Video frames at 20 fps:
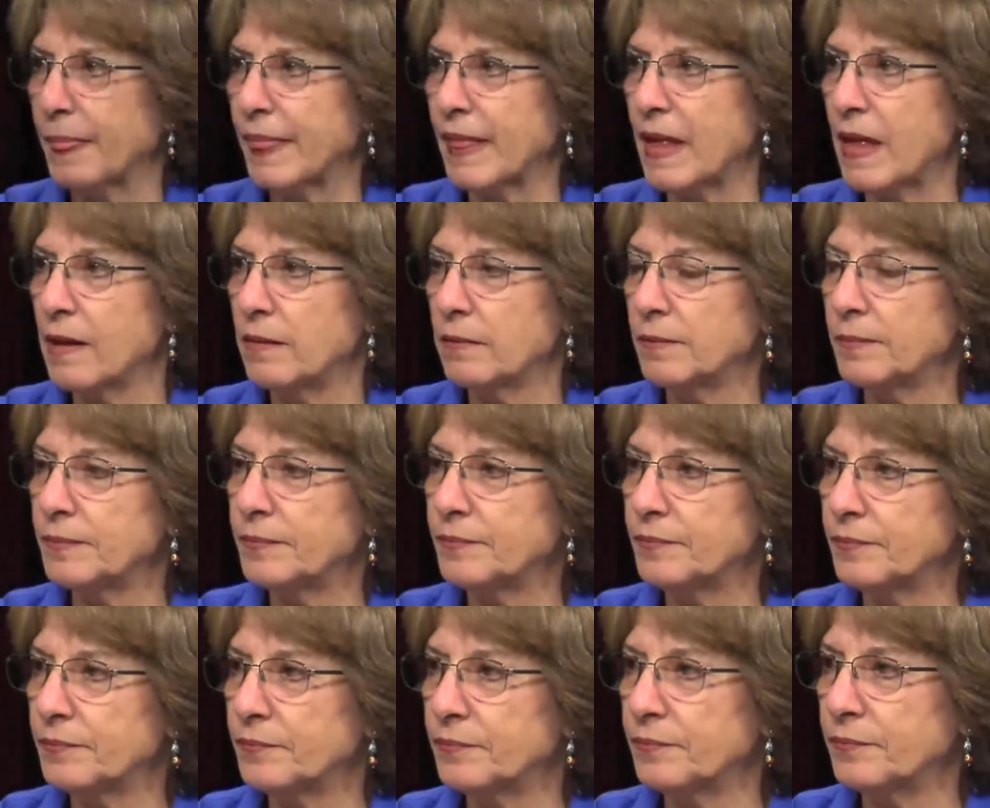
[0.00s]
are
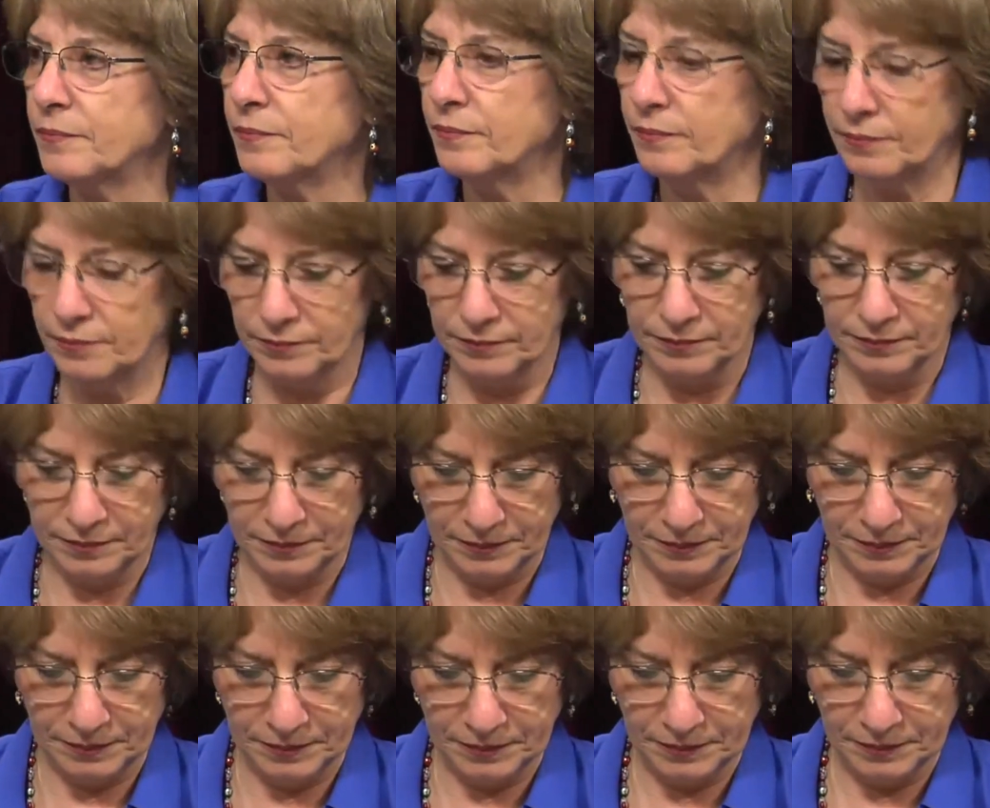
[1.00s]
39 books
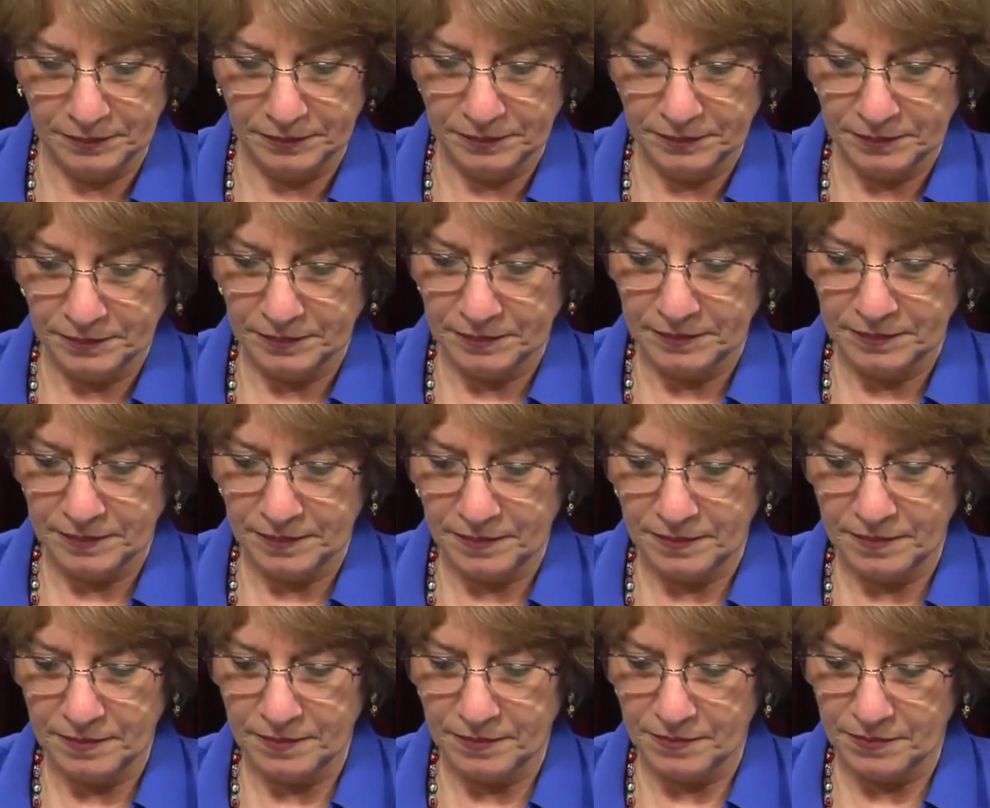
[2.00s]
in the
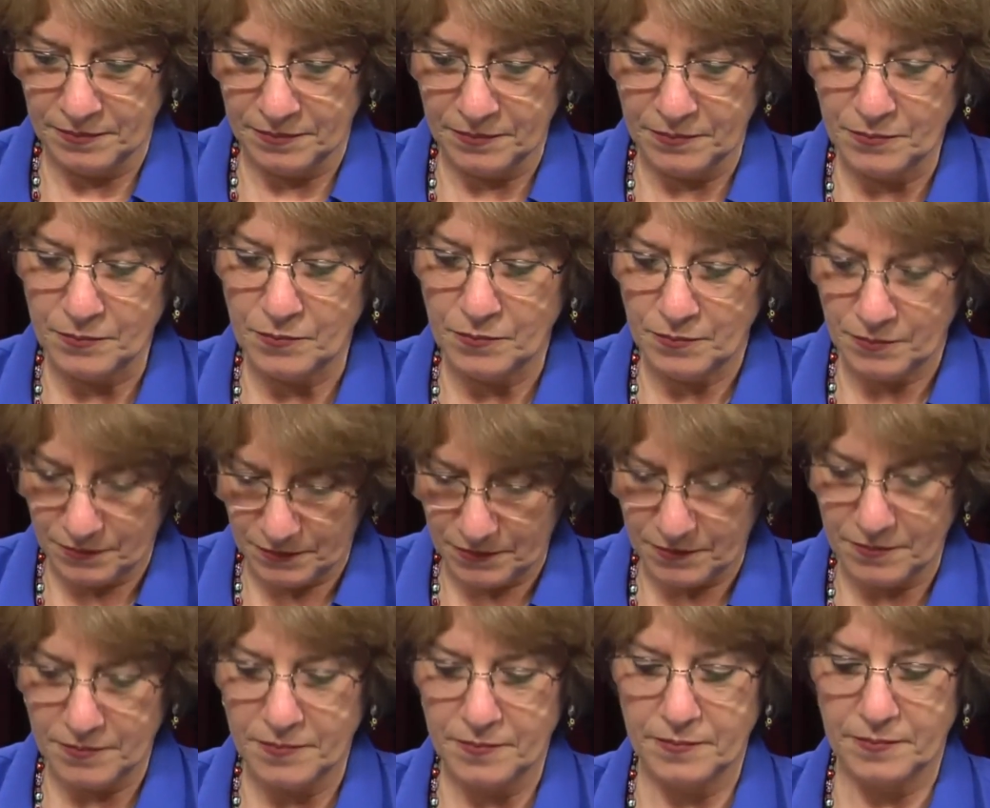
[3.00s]

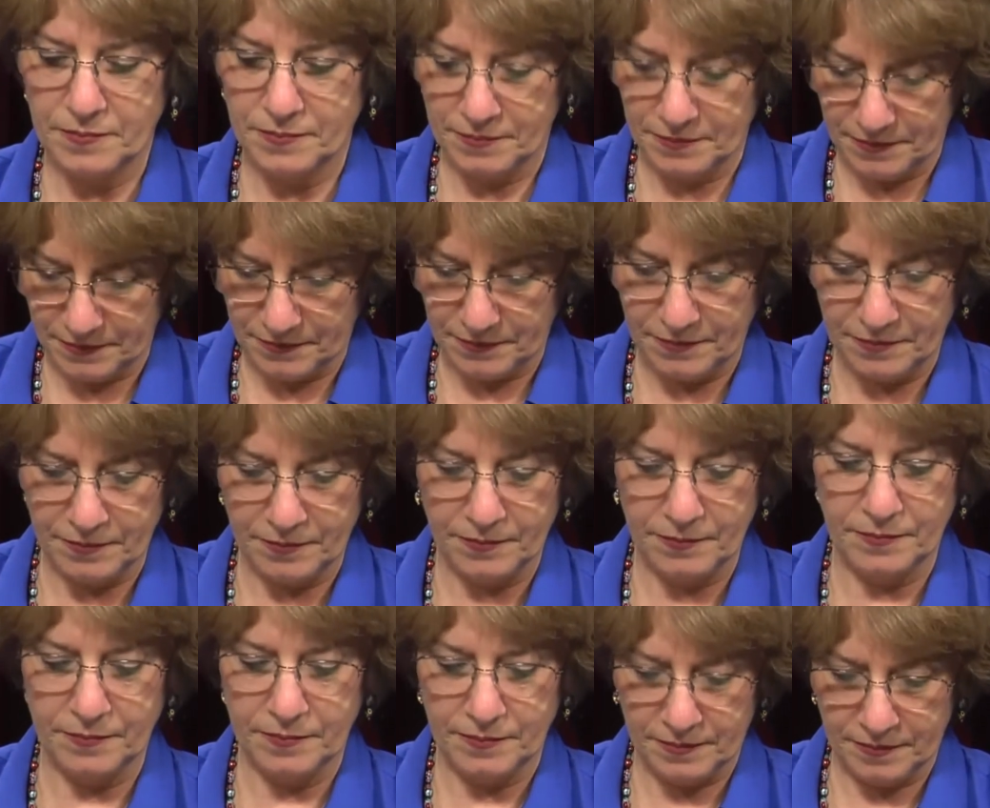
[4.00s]
Christian traditional
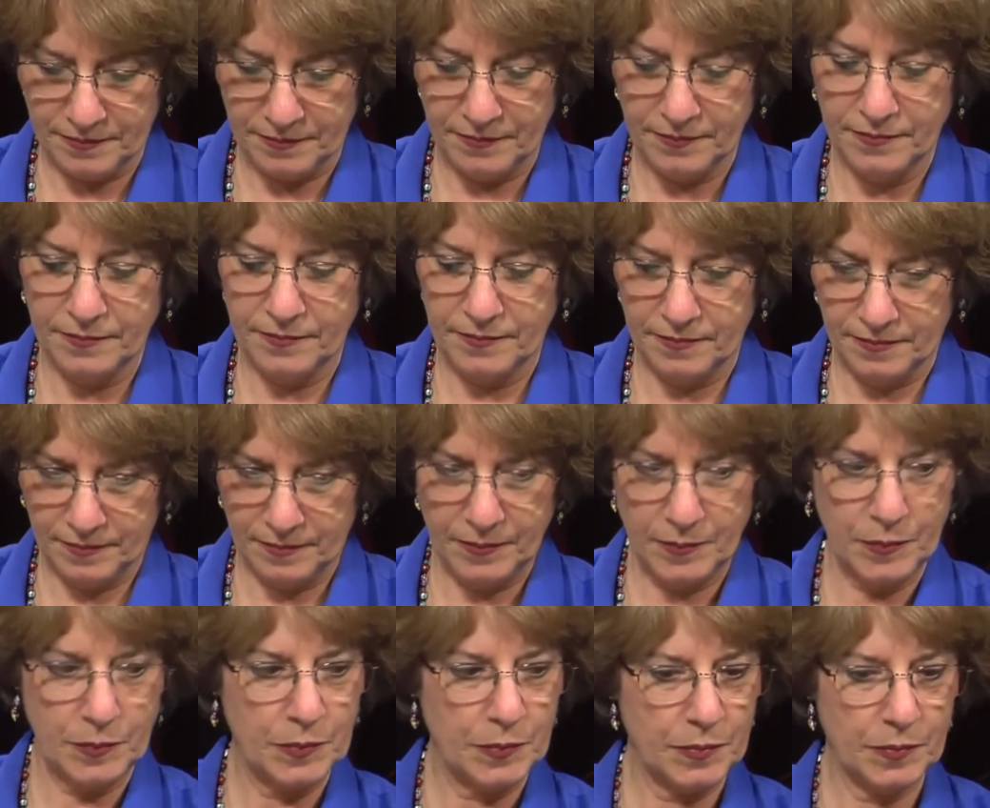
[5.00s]
layout
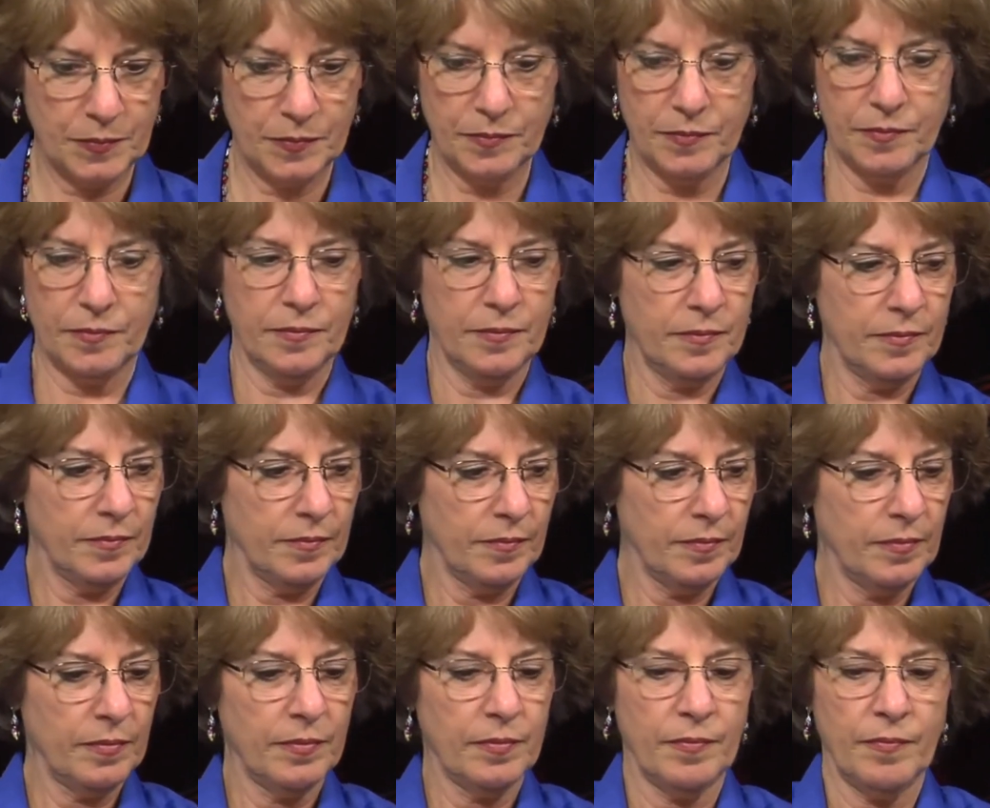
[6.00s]
of the Hebrew
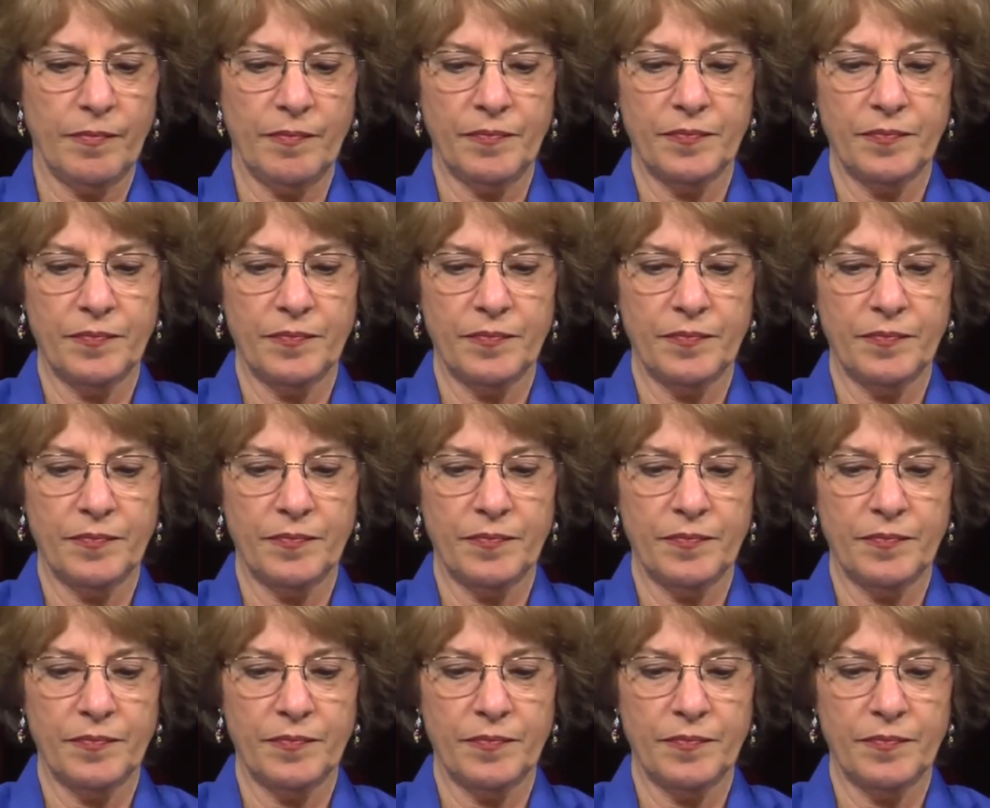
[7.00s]
Bible.